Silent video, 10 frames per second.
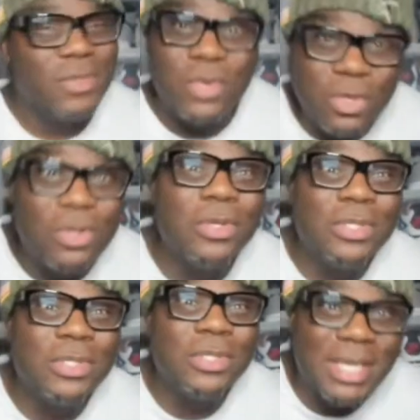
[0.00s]
When you
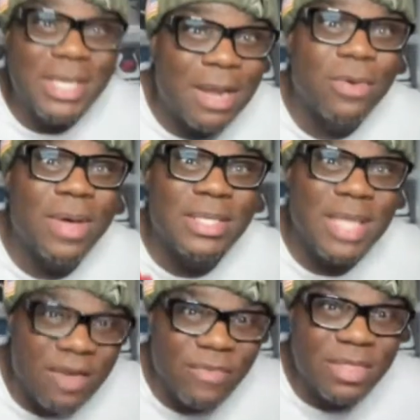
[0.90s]
lose against somebody who
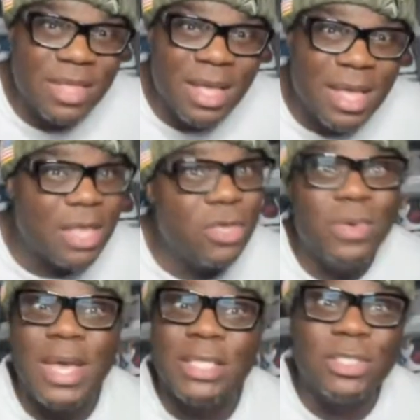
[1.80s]
has everything and
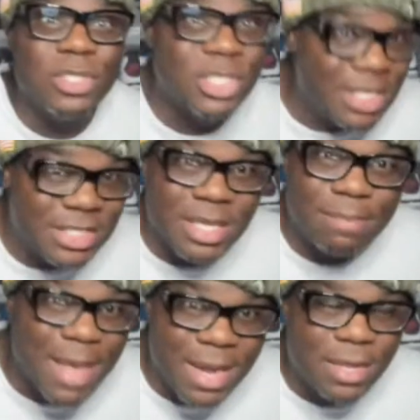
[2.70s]
you can't do shit to
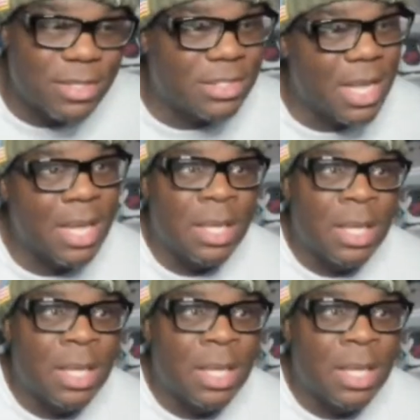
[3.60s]
combat it, you just like,